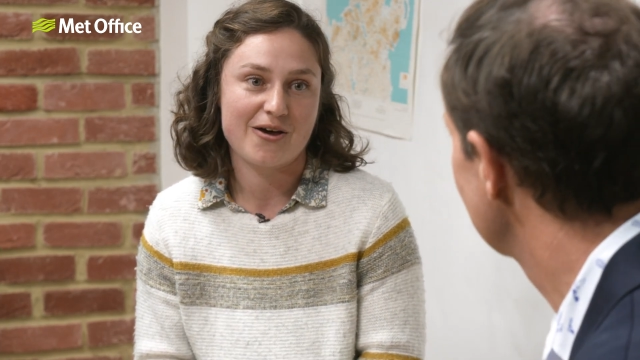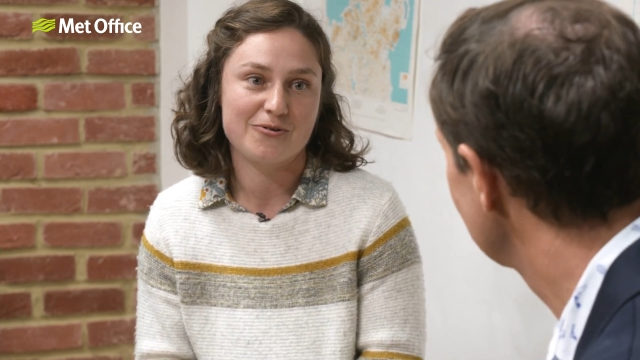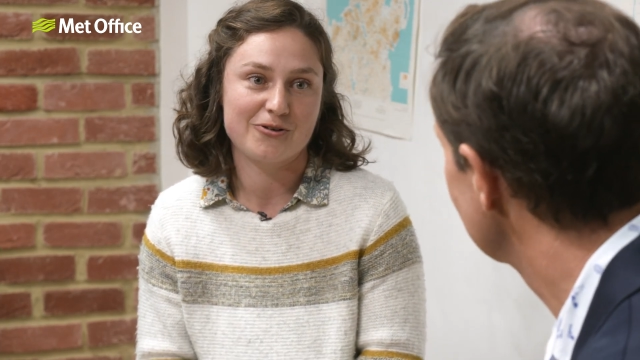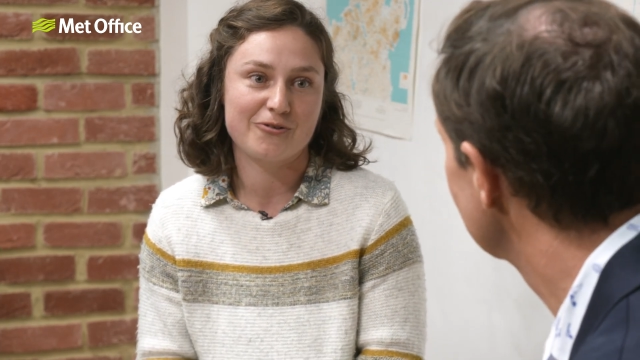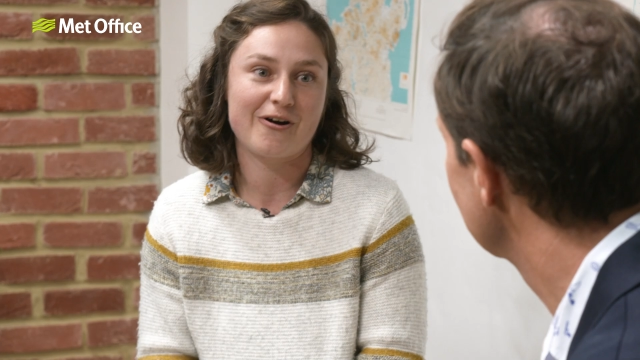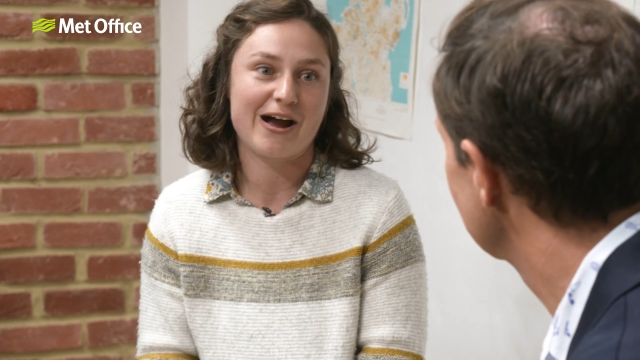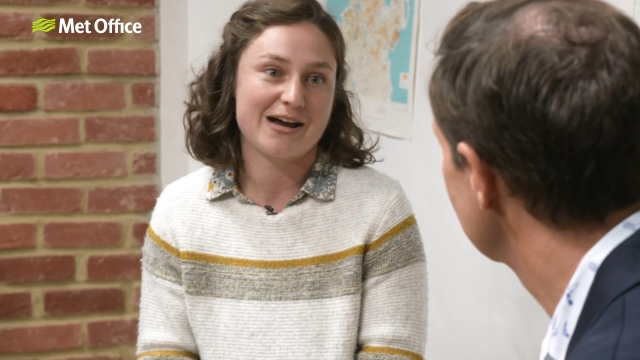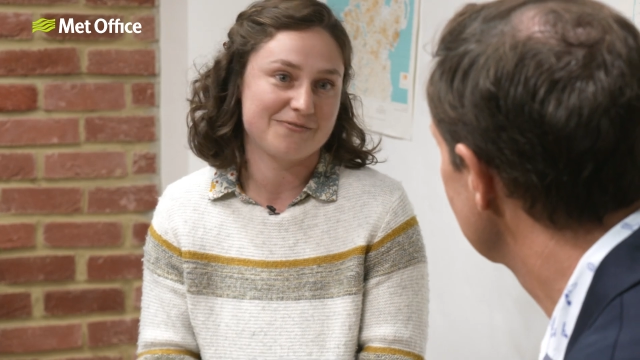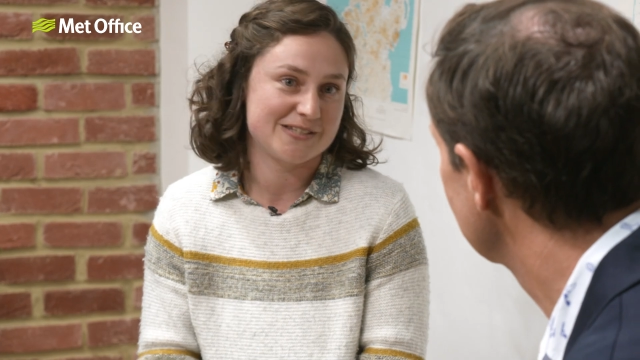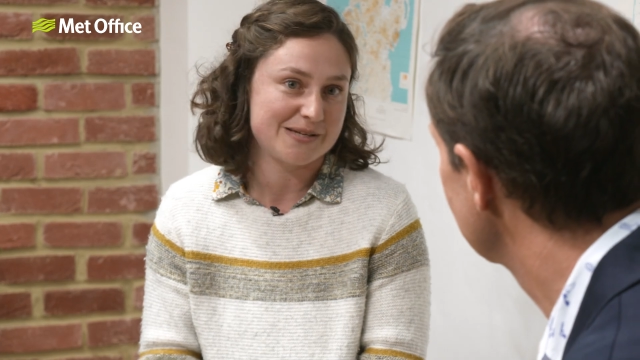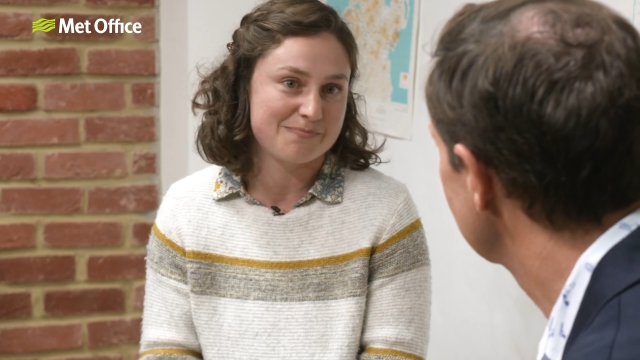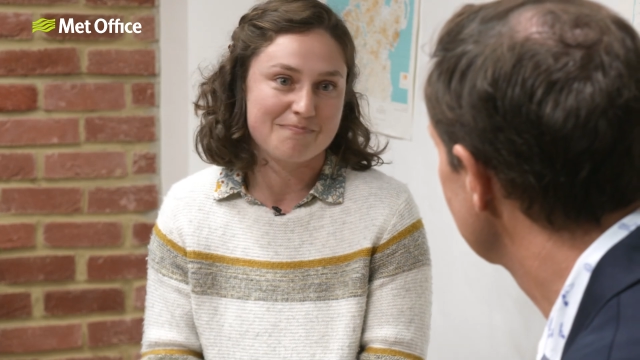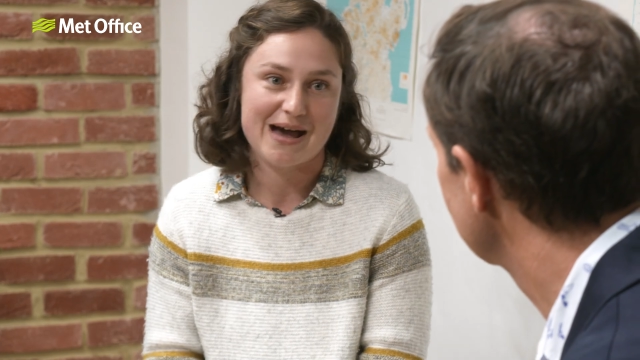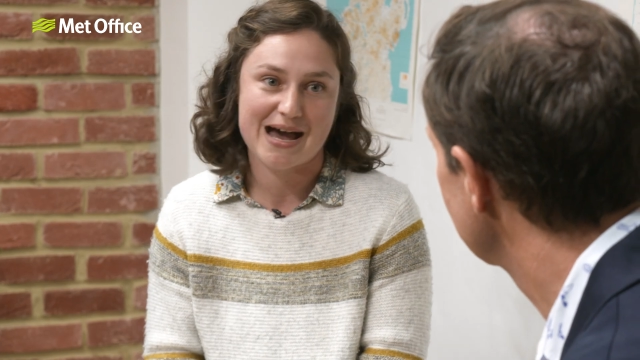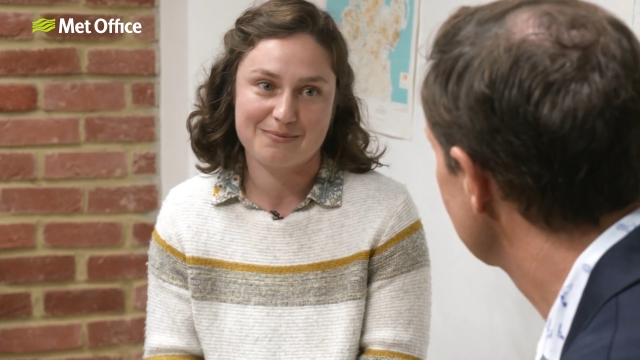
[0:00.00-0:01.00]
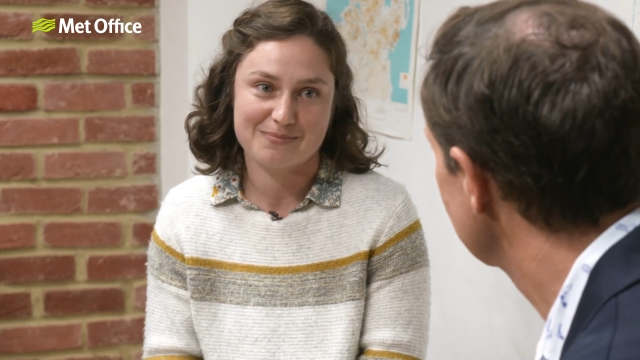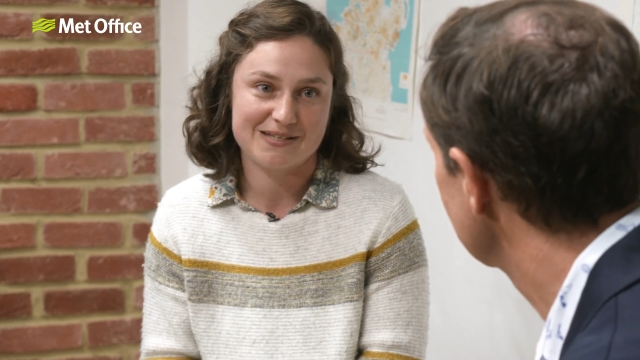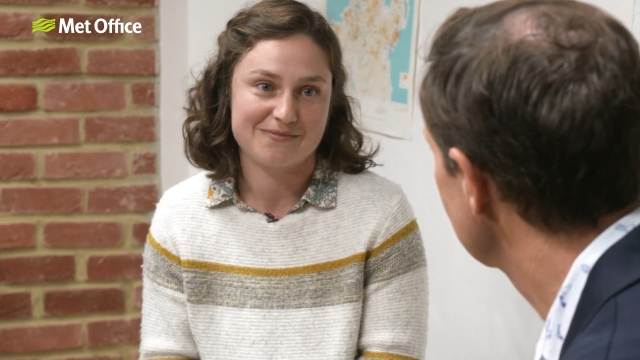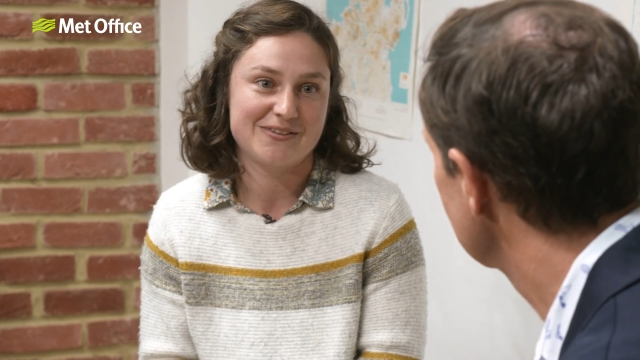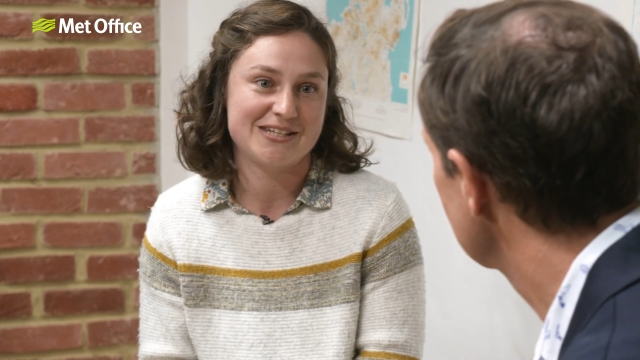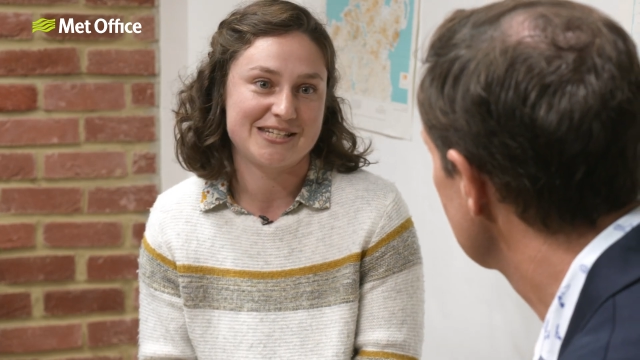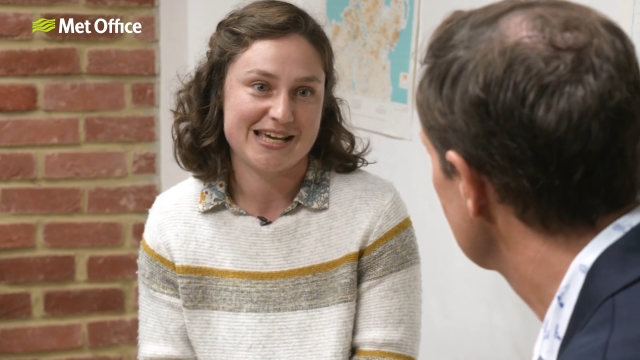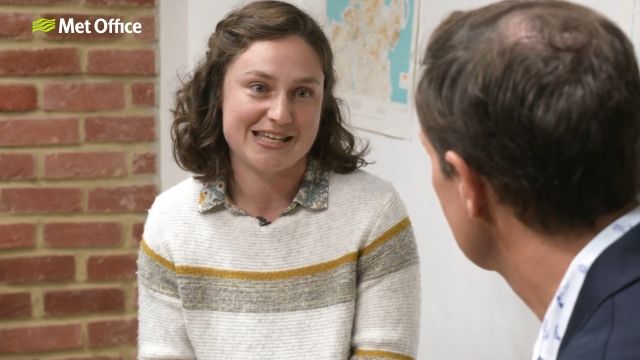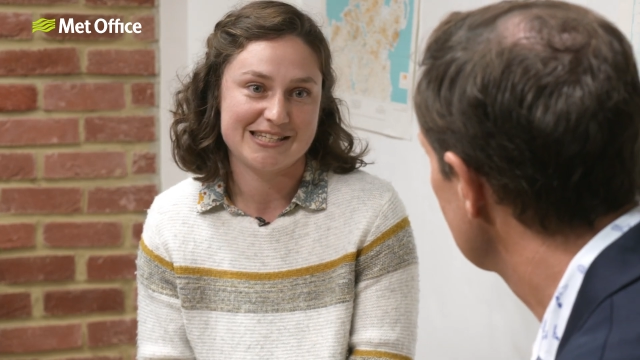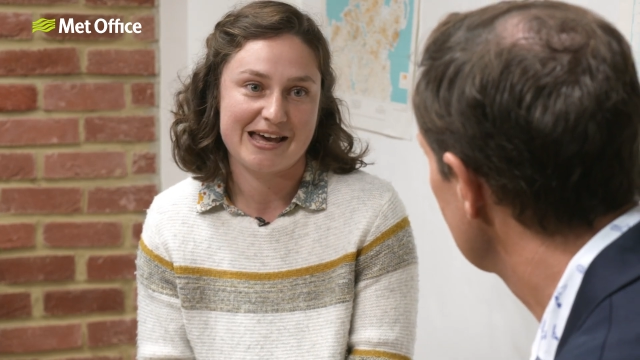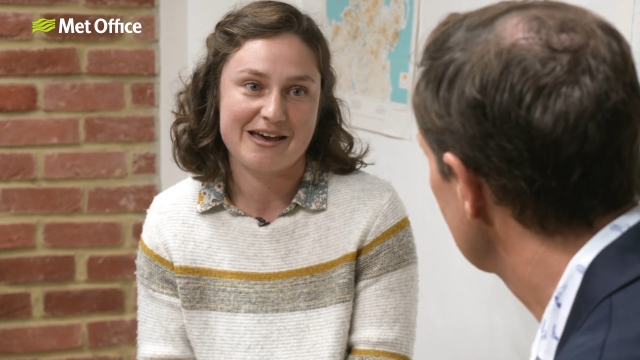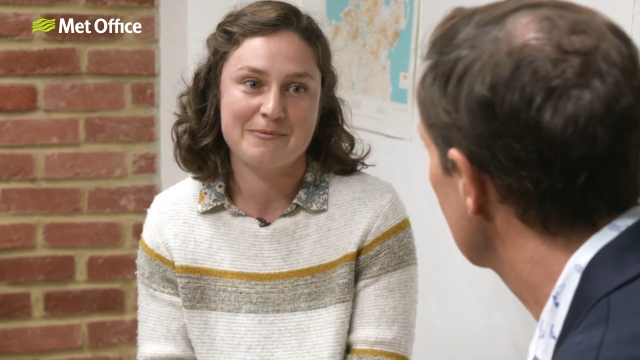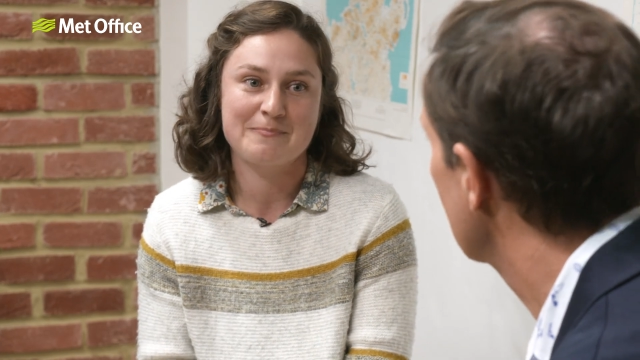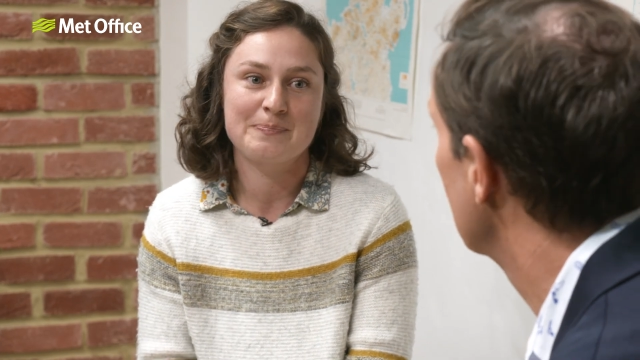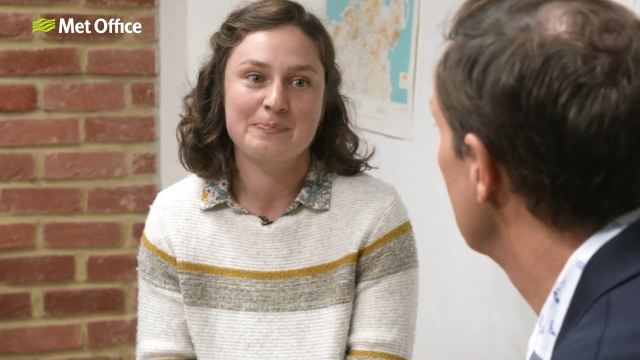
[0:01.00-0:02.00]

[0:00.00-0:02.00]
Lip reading: own graphs and maps of the data.